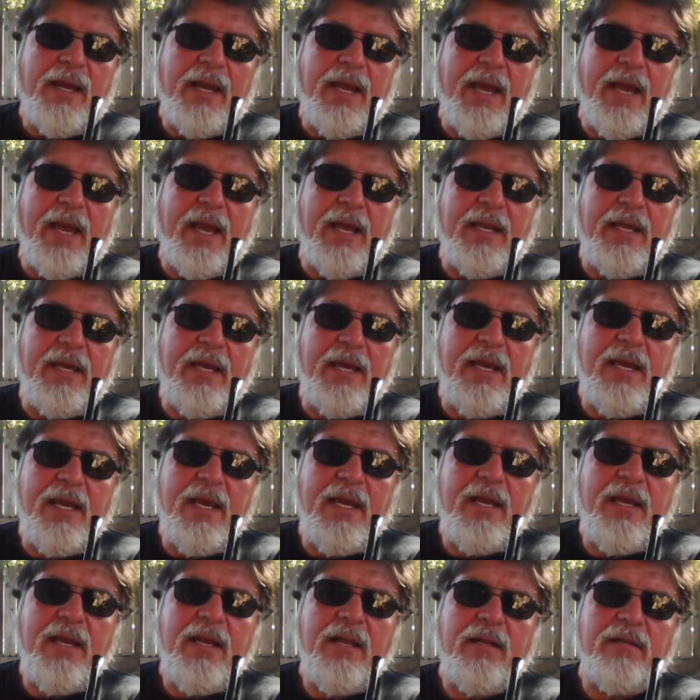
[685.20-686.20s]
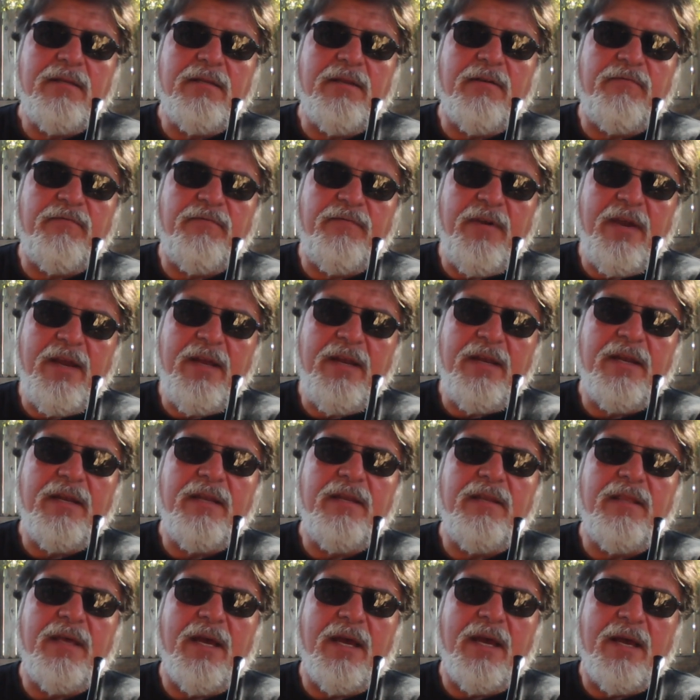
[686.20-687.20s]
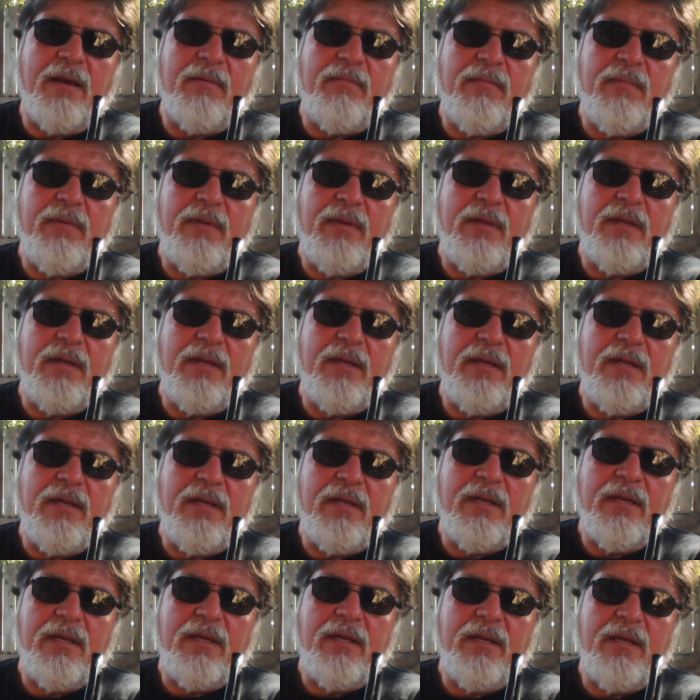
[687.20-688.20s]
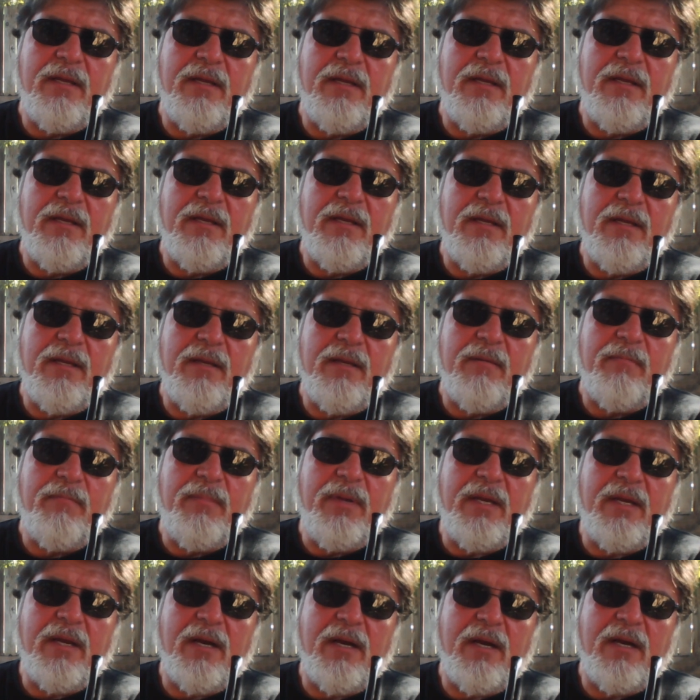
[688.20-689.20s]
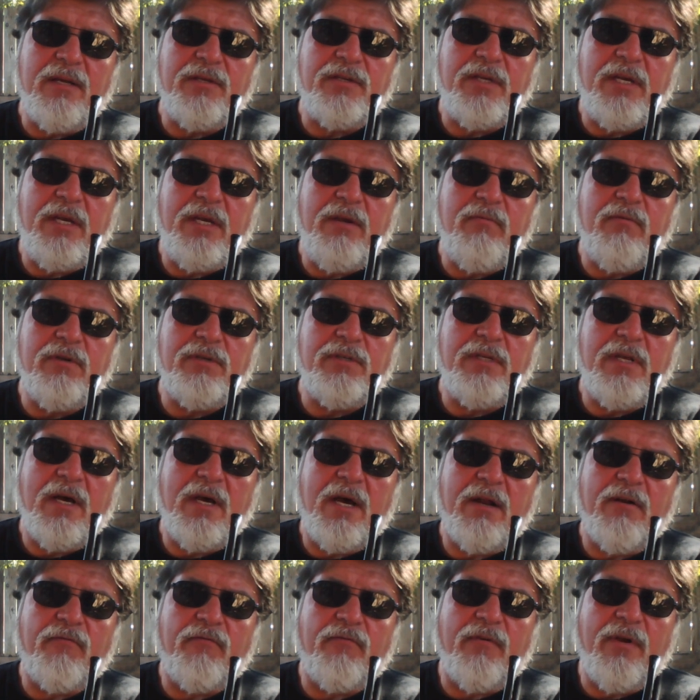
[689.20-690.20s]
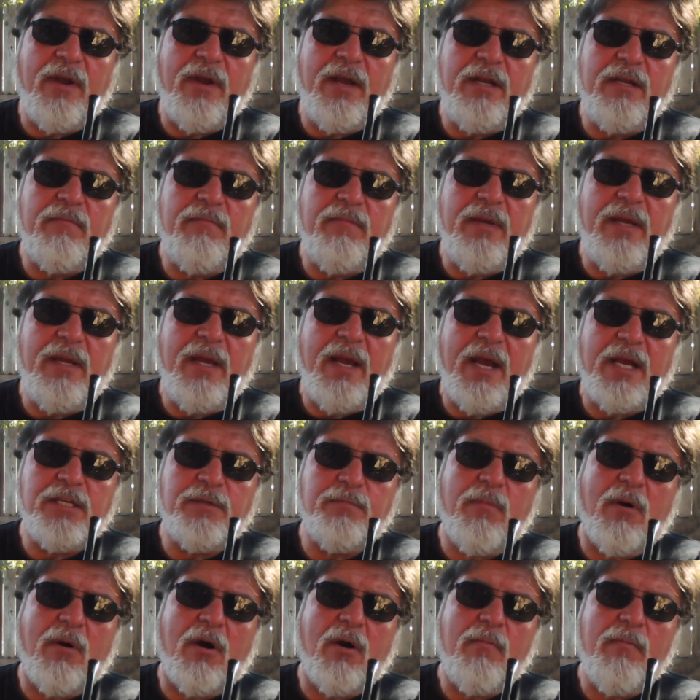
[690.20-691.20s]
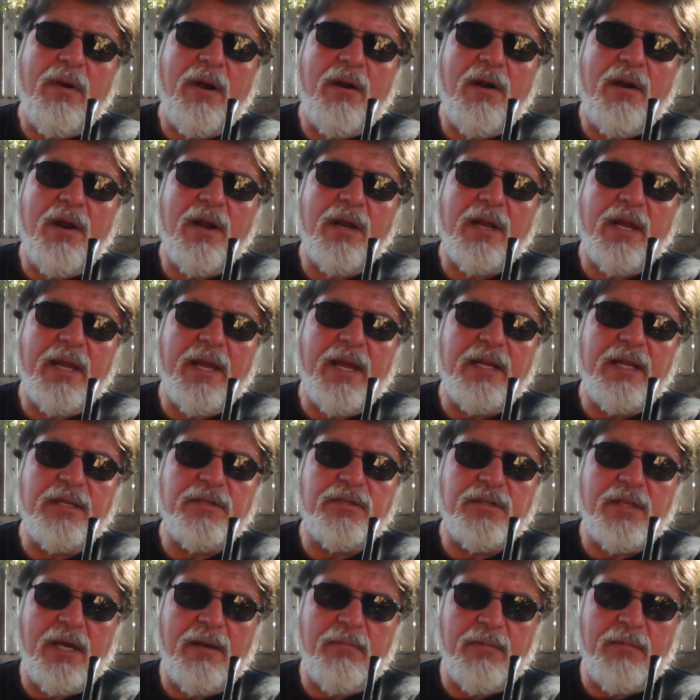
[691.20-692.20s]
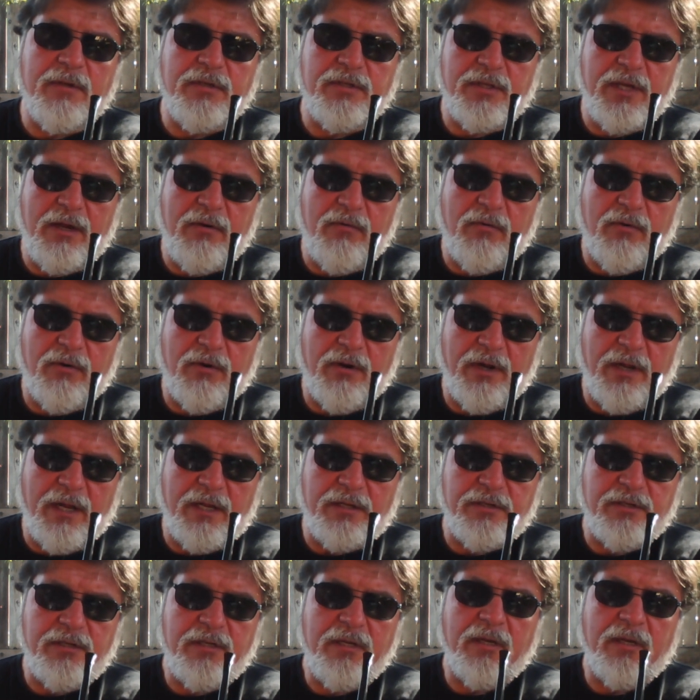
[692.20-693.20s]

And he defeated them because he was not afraid to be as barbaric against them as they were against